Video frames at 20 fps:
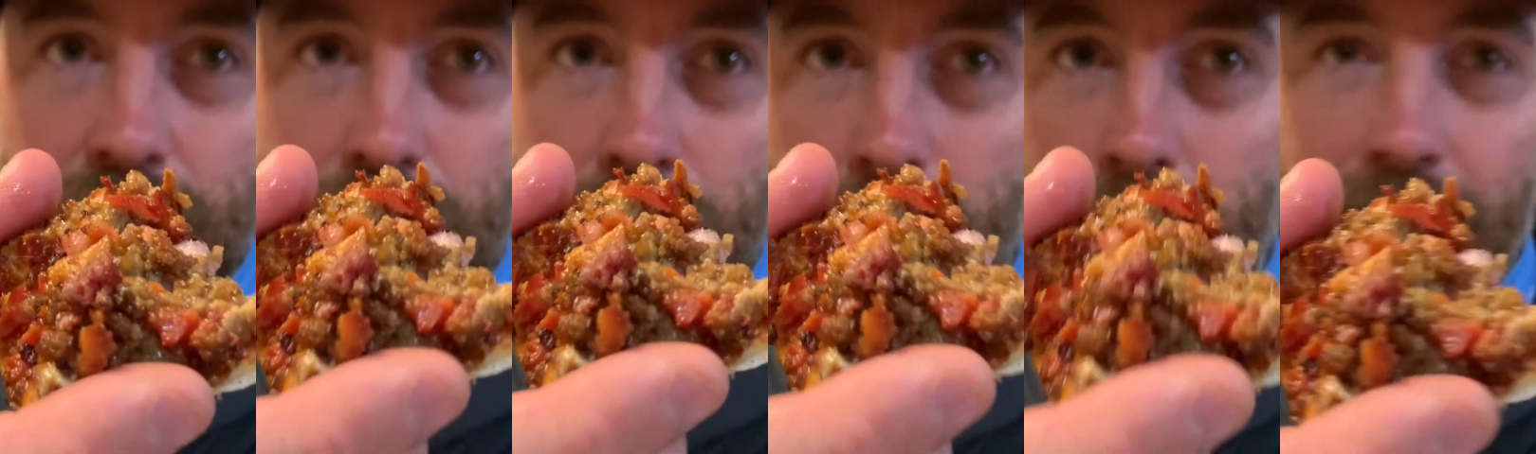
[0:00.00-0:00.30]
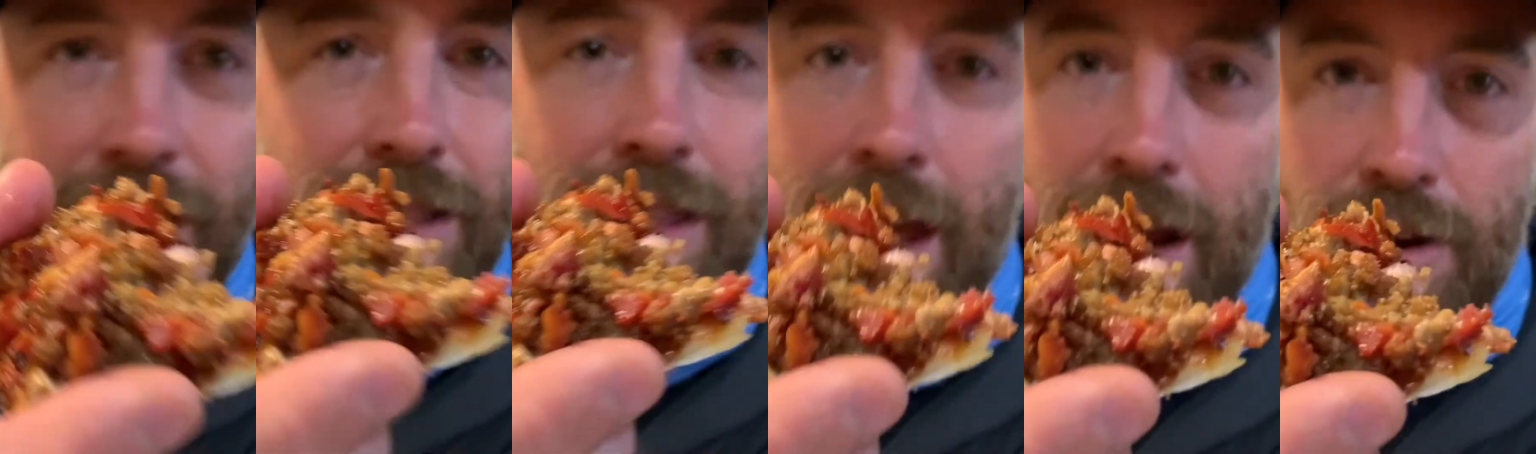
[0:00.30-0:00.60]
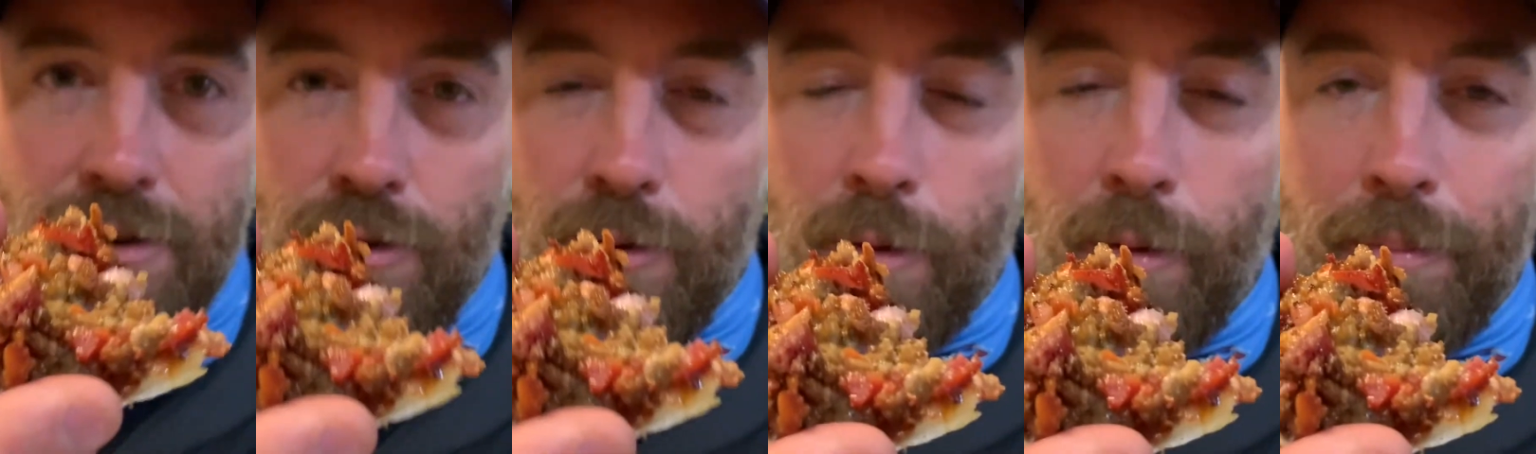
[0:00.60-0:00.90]
You don't get that
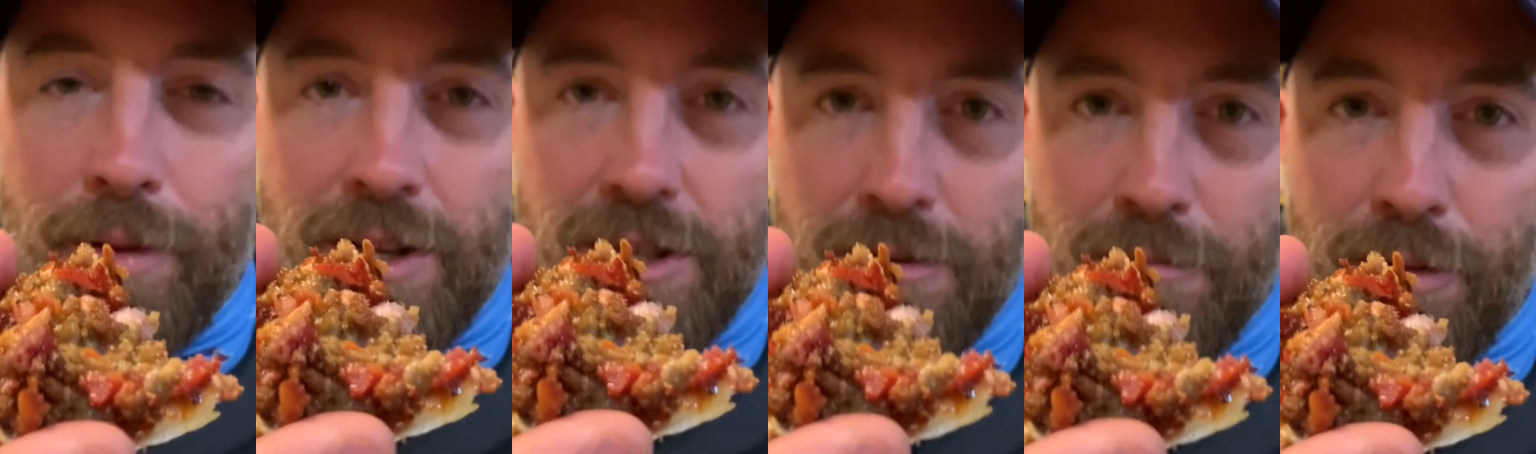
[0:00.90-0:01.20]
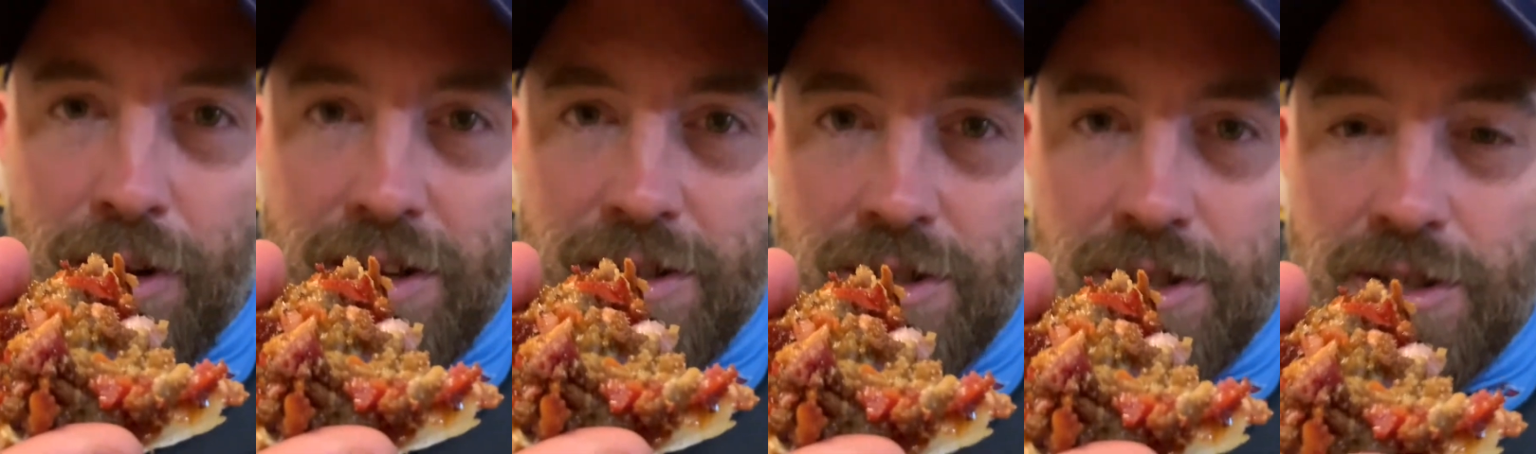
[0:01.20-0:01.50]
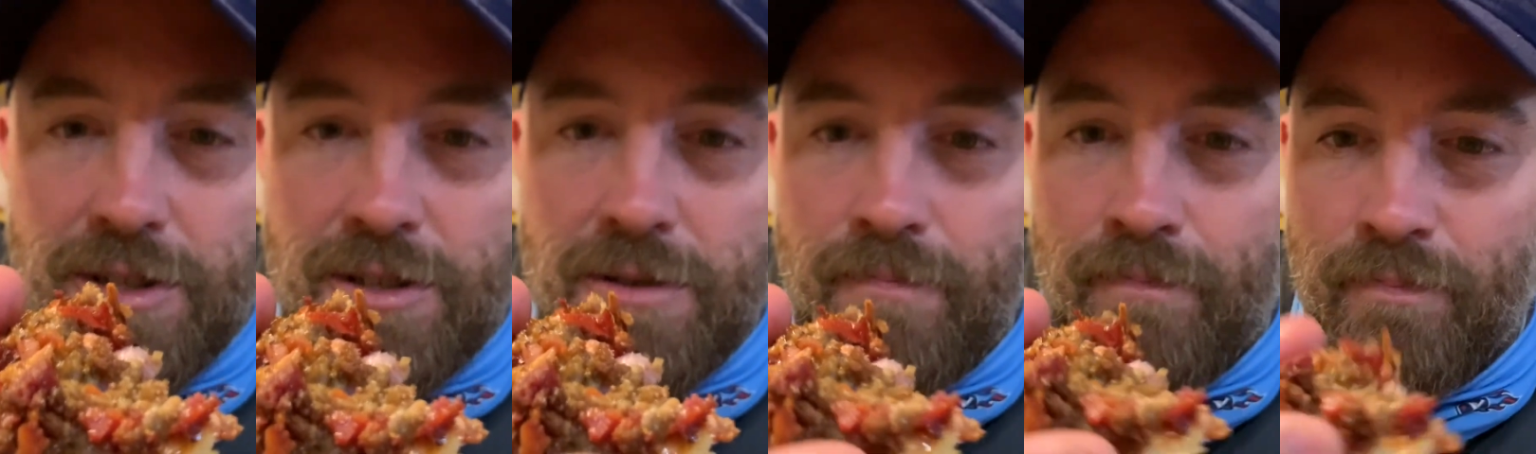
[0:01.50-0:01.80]
in normal pizza
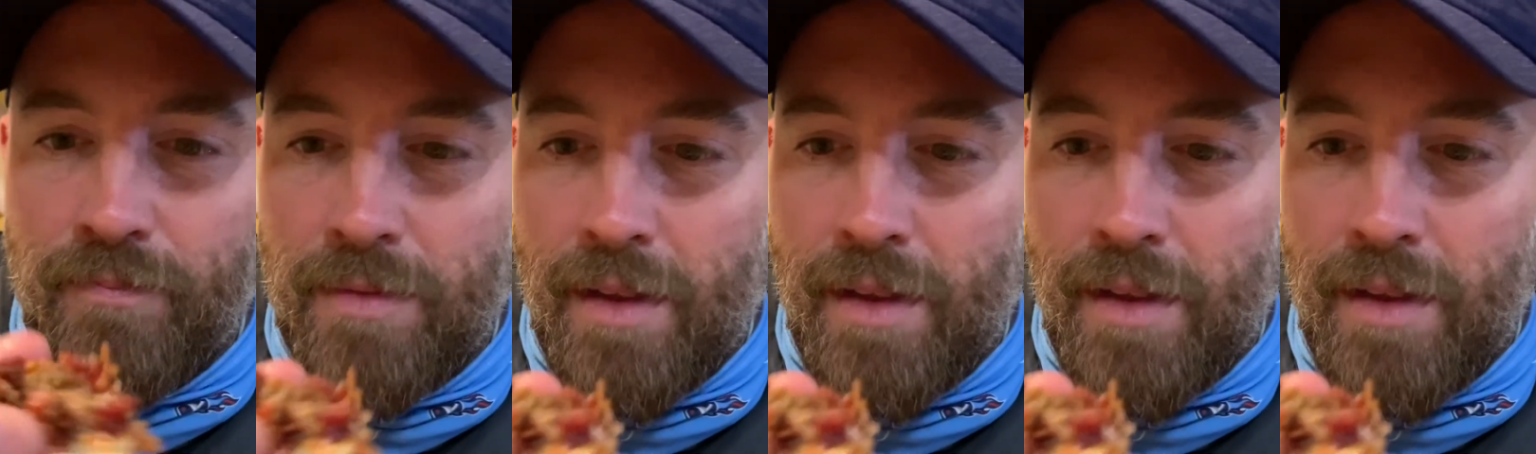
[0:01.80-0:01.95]
places.